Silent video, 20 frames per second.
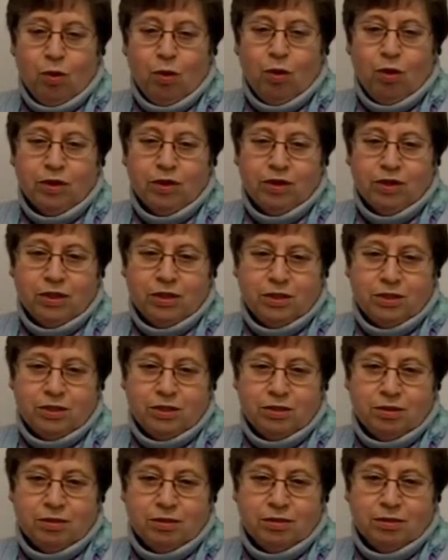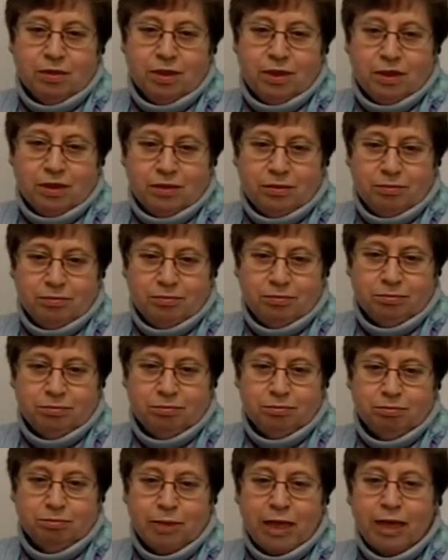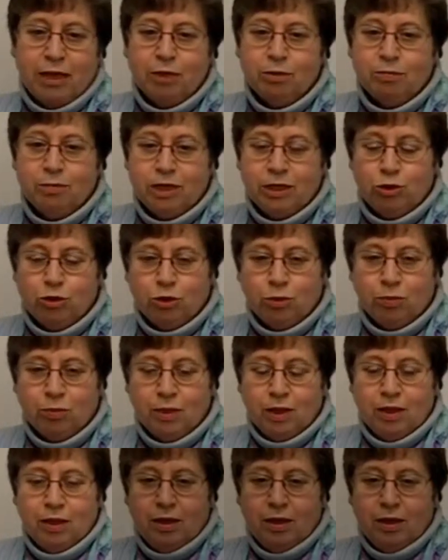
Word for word: on this uh, ballot measure.